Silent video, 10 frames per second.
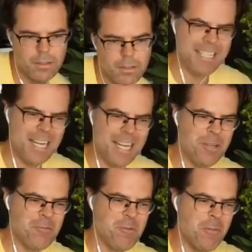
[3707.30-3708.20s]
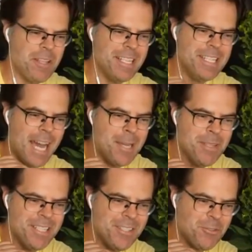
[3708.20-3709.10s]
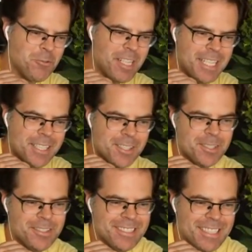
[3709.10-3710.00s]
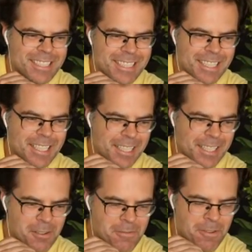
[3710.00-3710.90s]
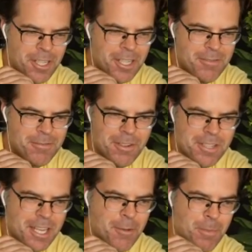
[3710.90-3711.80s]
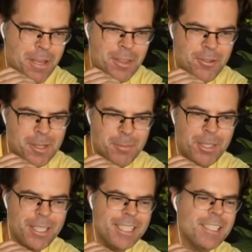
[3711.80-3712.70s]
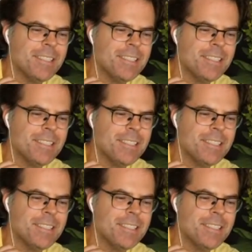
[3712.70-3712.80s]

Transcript: anyone remember the Diamond Rio, the uh, very first MP3 player?